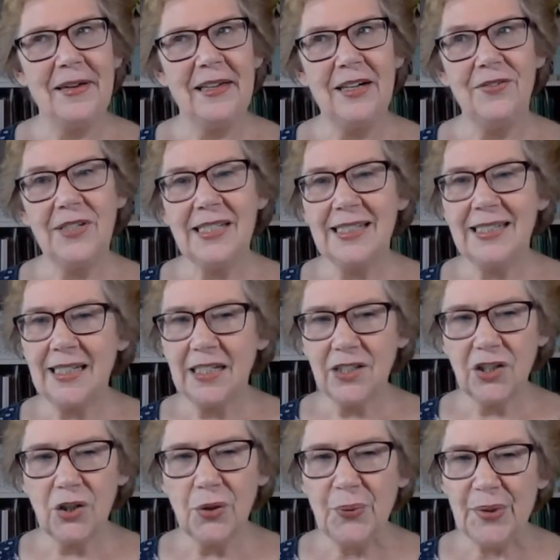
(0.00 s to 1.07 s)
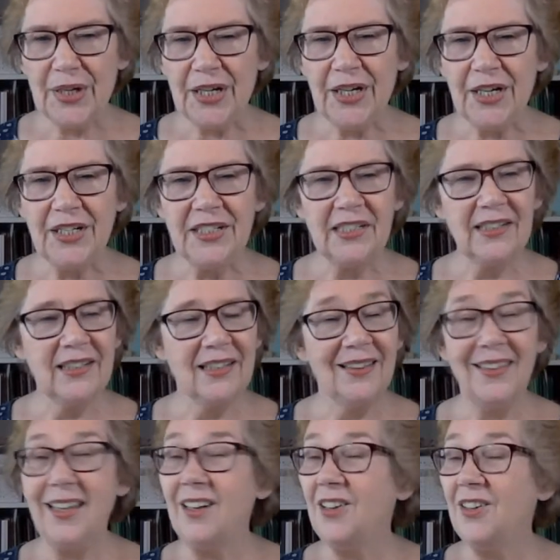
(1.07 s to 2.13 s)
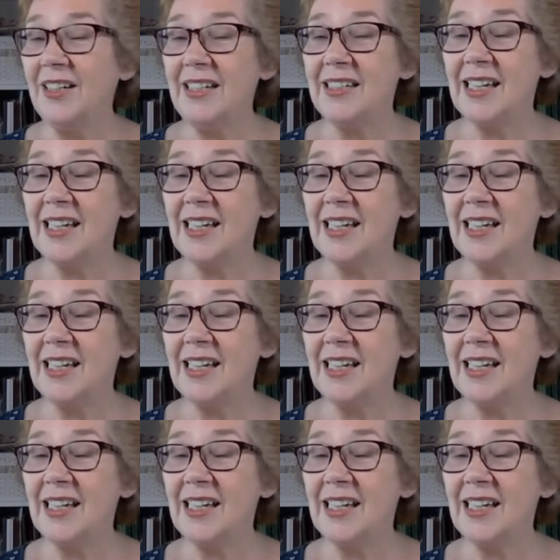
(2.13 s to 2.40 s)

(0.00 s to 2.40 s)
And if you stick to your word, they'll only